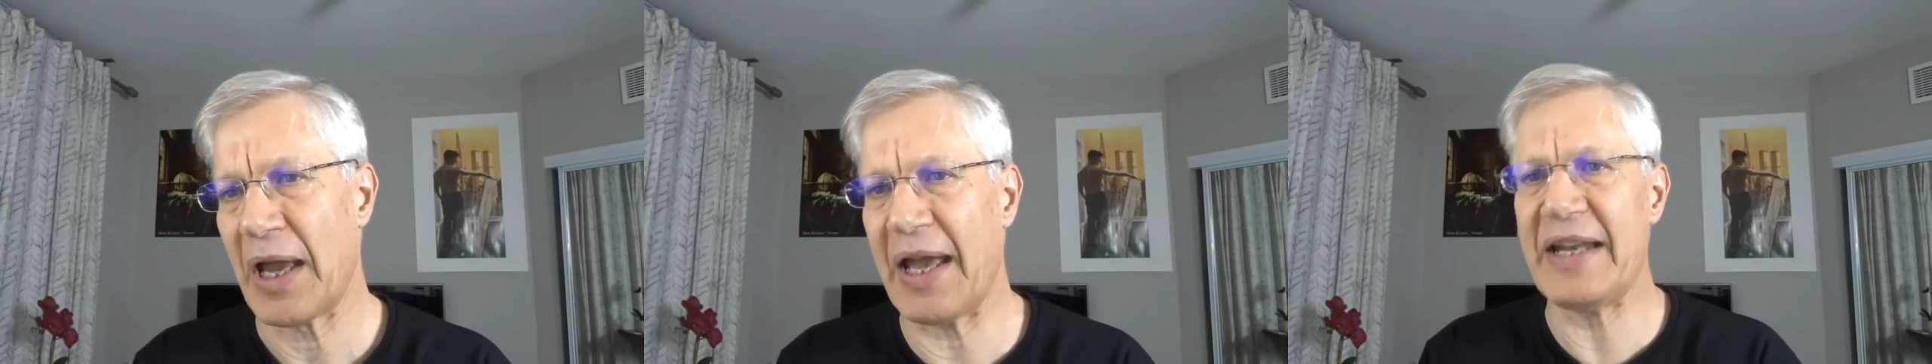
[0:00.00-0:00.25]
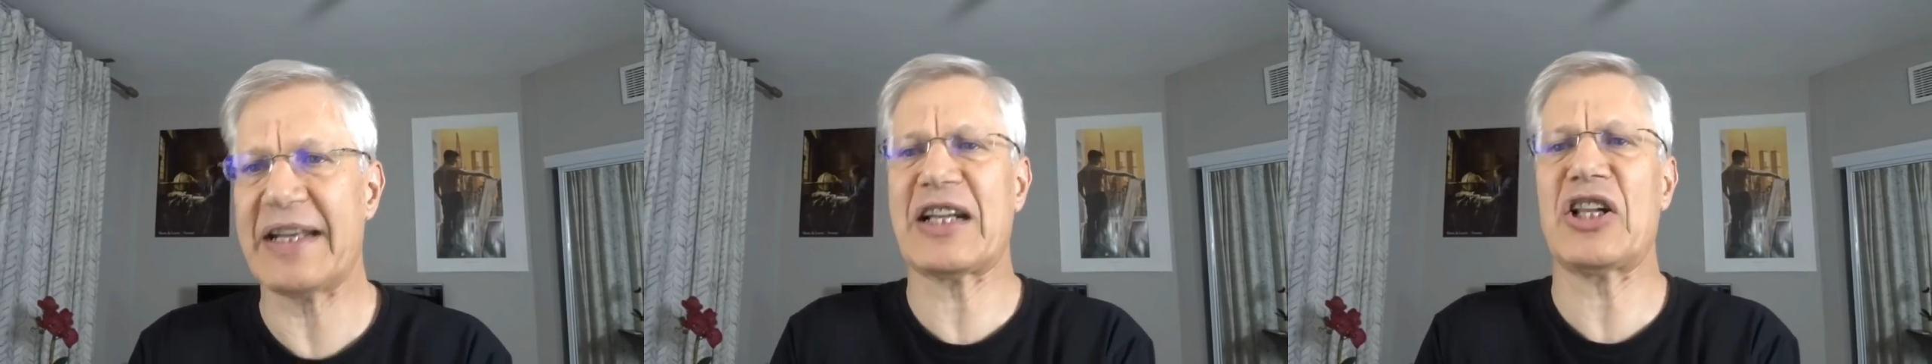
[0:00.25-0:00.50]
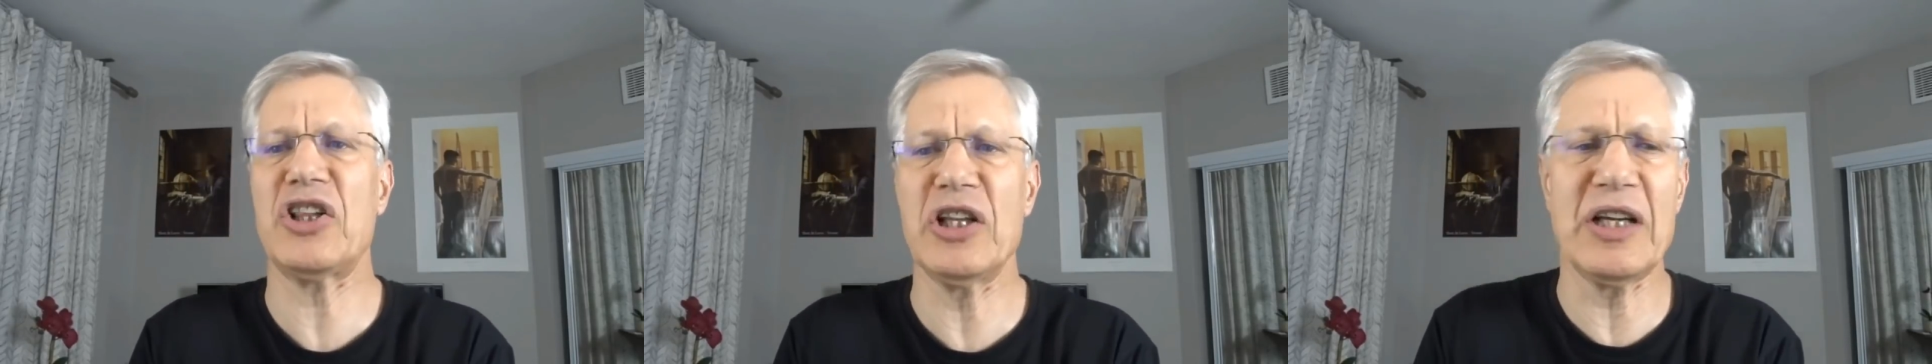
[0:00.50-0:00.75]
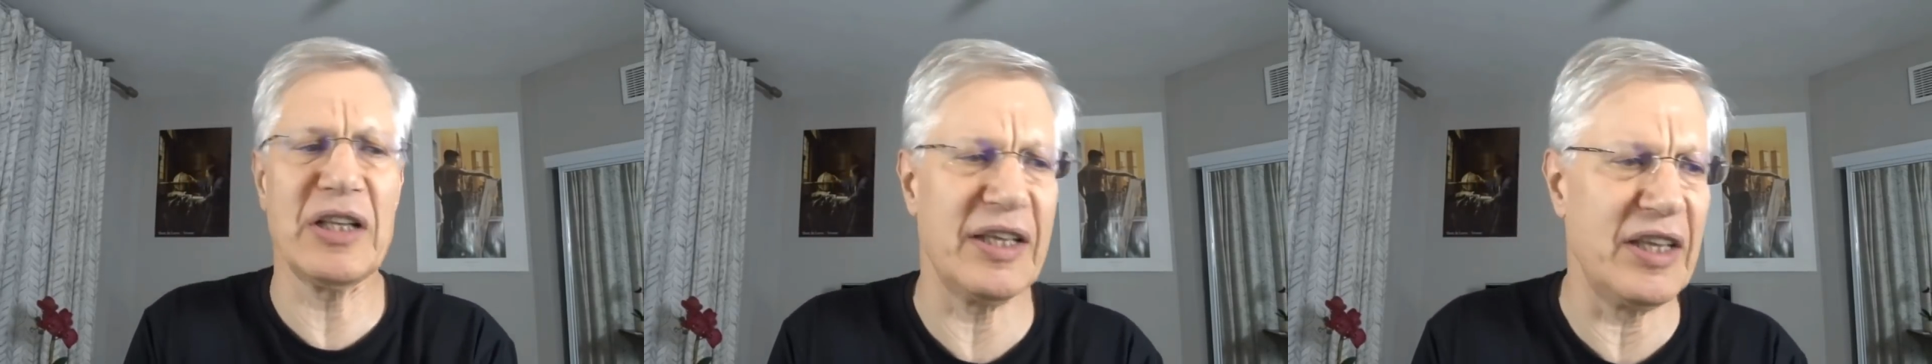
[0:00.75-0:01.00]
And
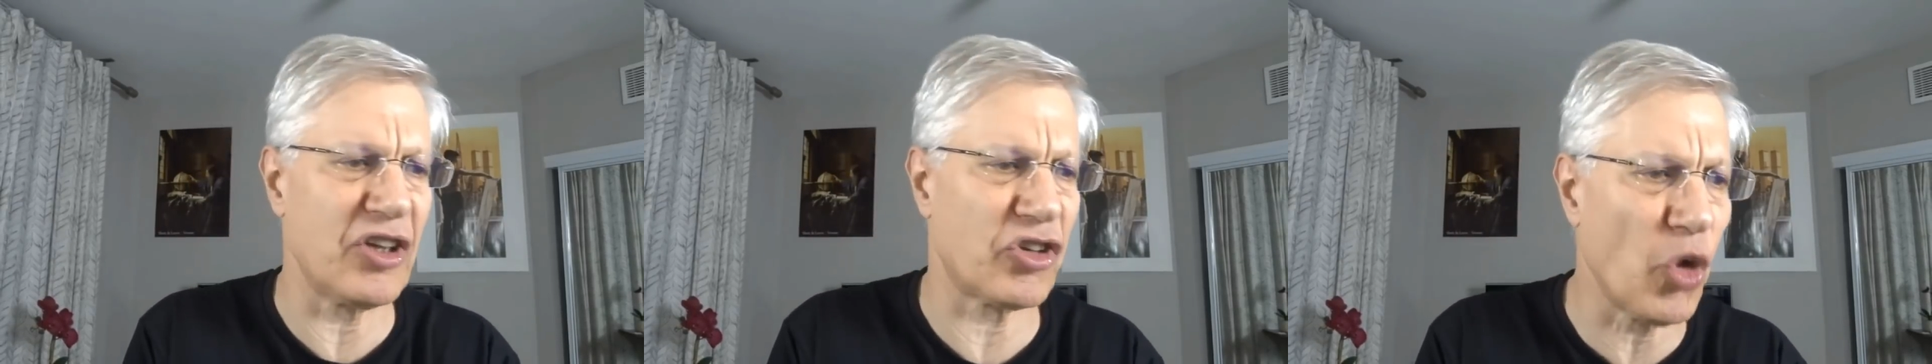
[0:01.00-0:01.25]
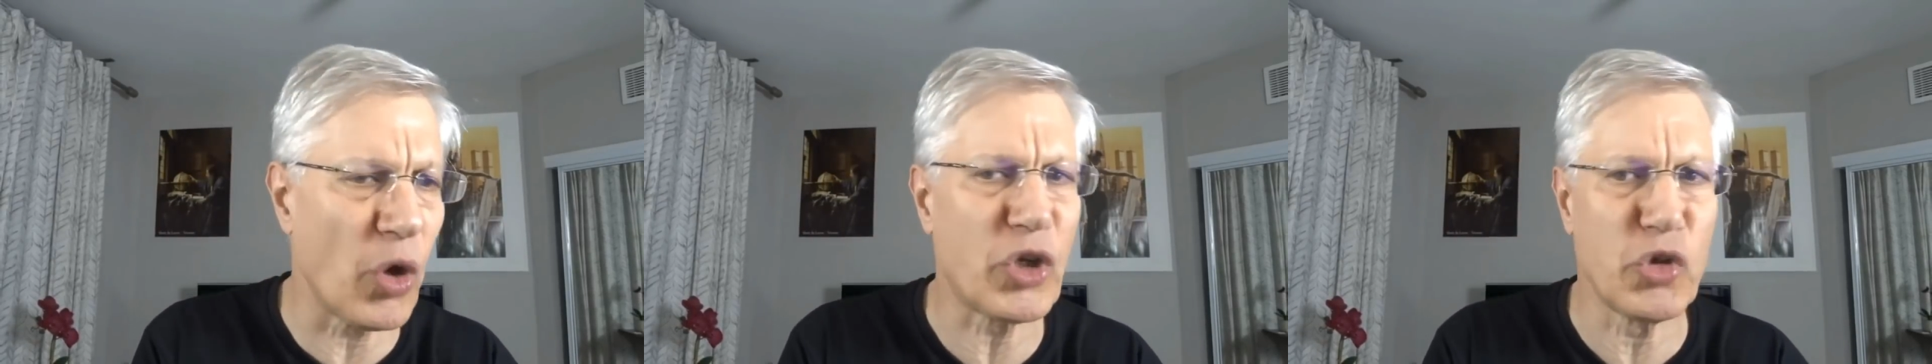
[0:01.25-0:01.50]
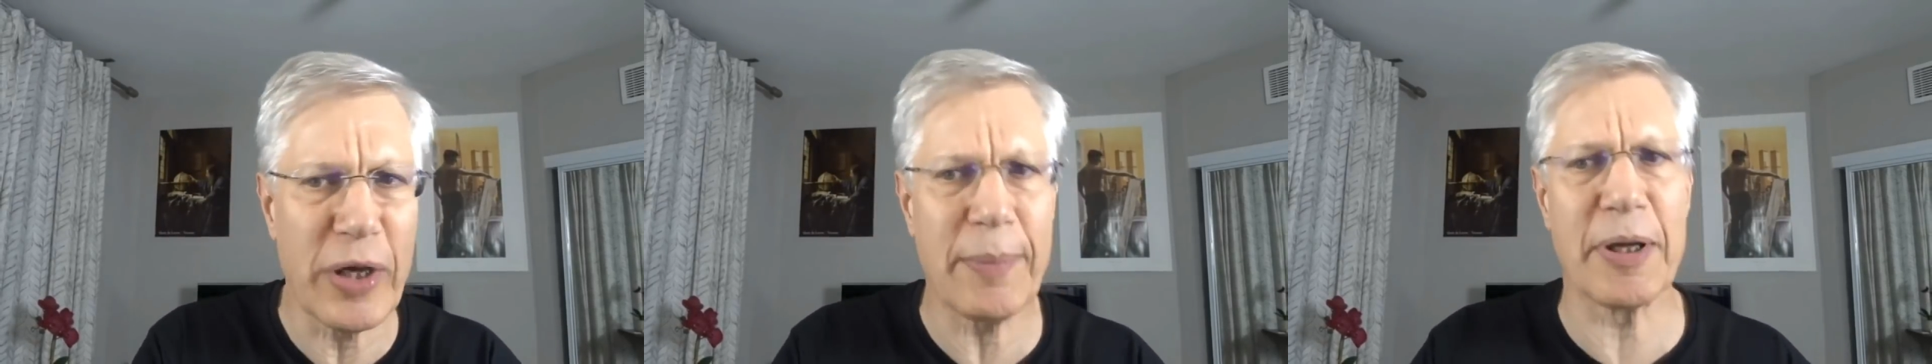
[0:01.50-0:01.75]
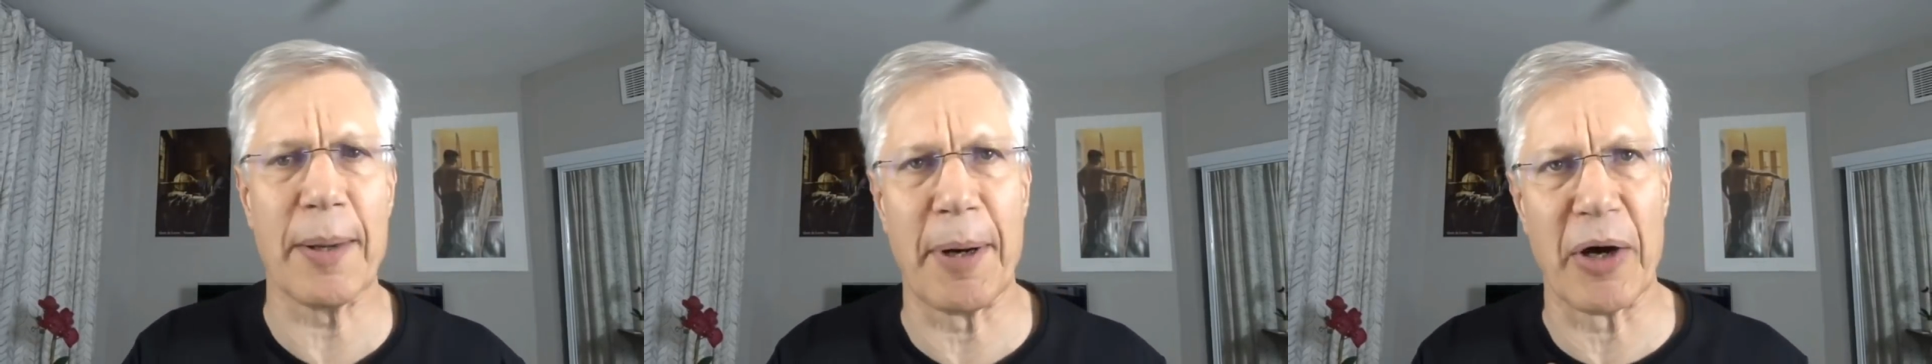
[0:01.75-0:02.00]
clearly there's no
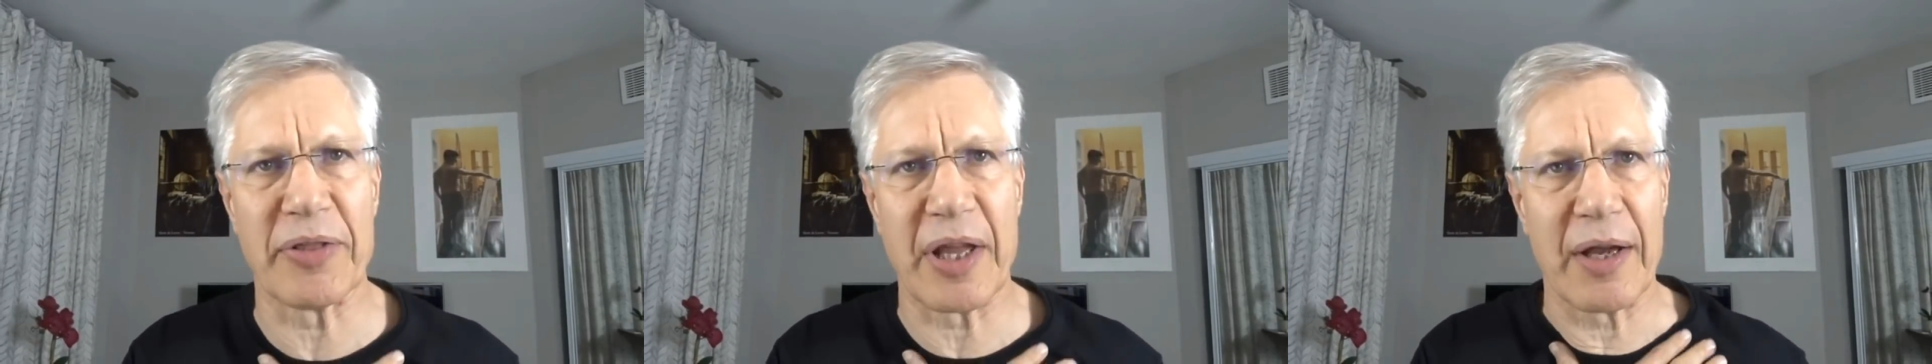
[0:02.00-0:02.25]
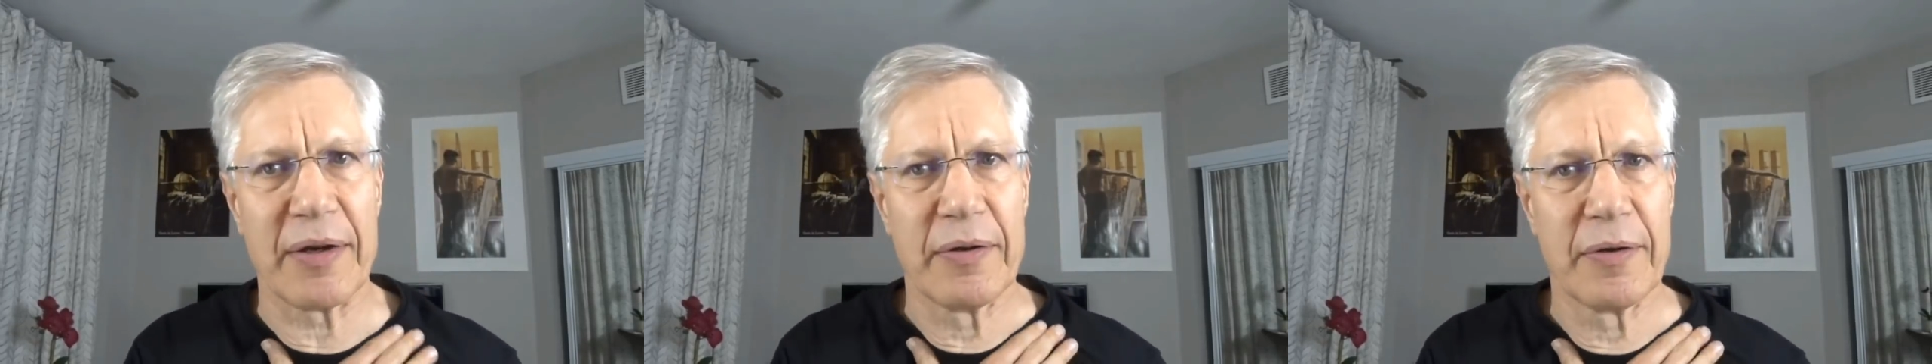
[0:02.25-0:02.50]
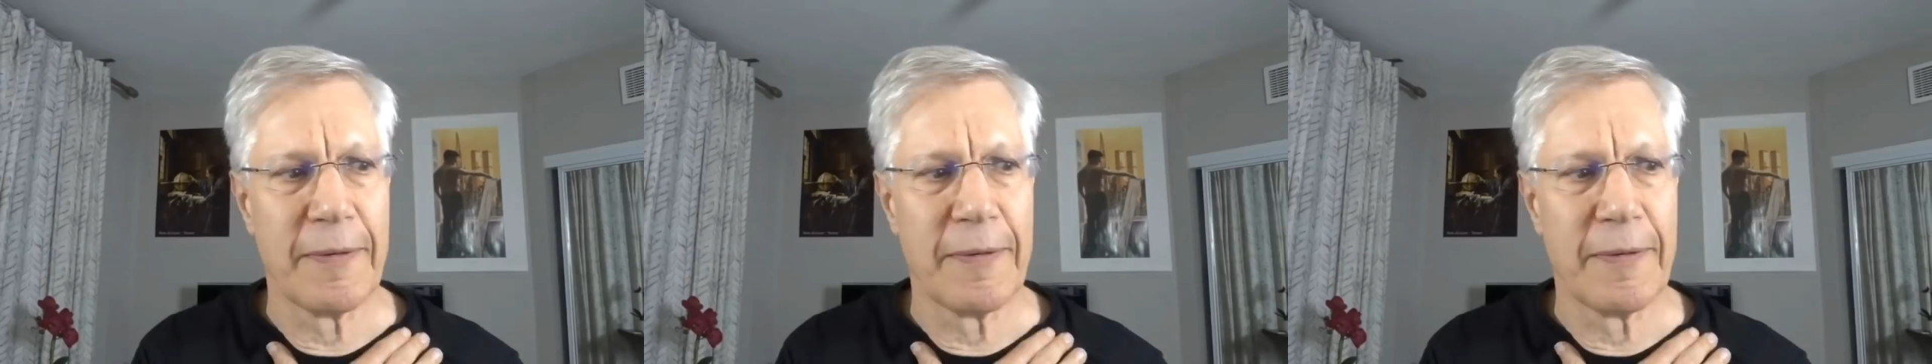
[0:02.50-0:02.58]
agreement about that.